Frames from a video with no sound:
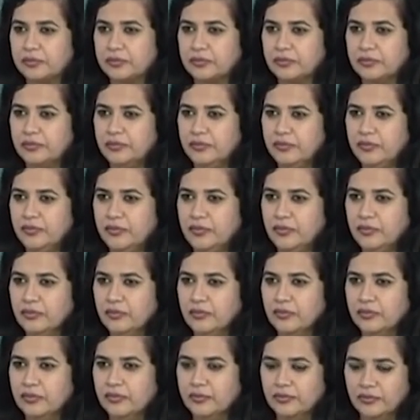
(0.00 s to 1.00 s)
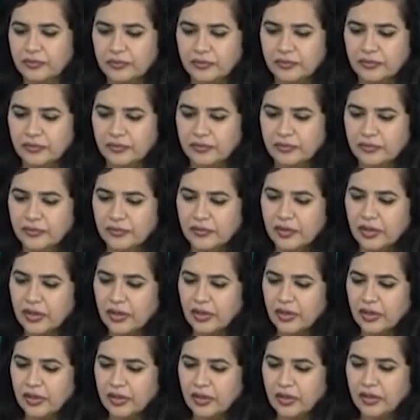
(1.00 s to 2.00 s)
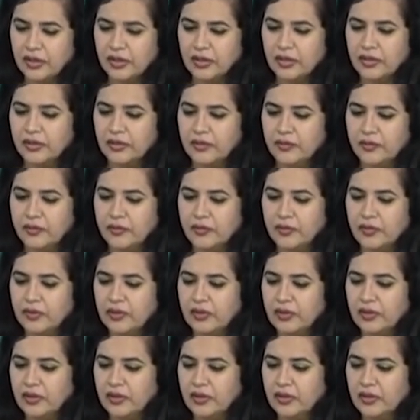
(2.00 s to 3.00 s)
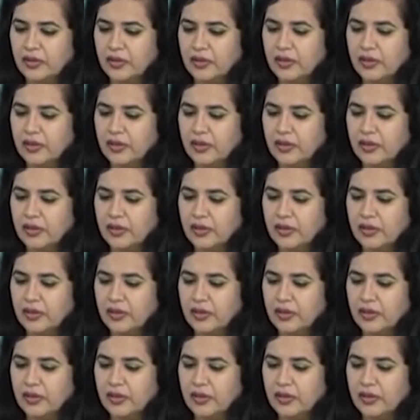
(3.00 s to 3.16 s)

[no speech]